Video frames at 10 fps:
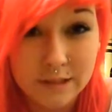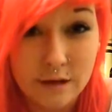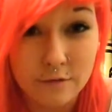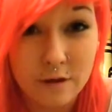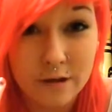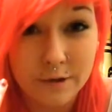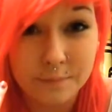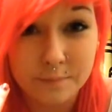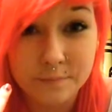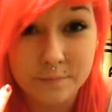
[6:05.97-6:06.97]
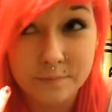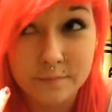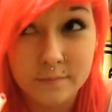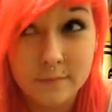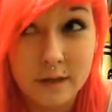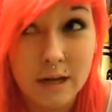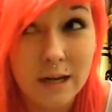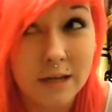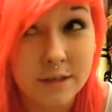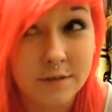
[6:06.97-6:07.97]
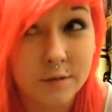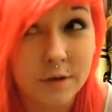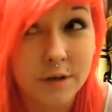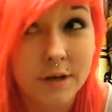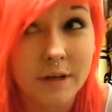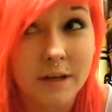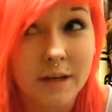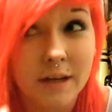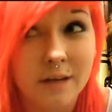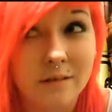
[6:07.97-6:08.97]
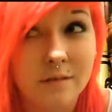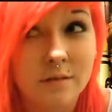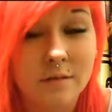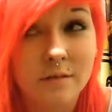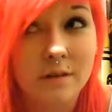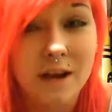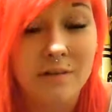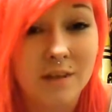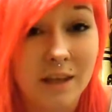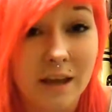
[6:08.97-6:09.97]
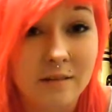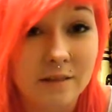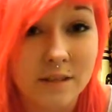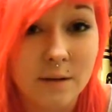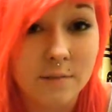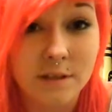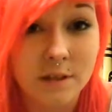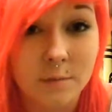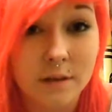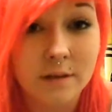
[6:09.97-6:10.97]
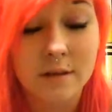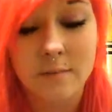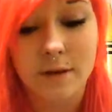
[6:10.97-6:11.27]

self-harm, eating disorder, and everything else that I'm dealing with.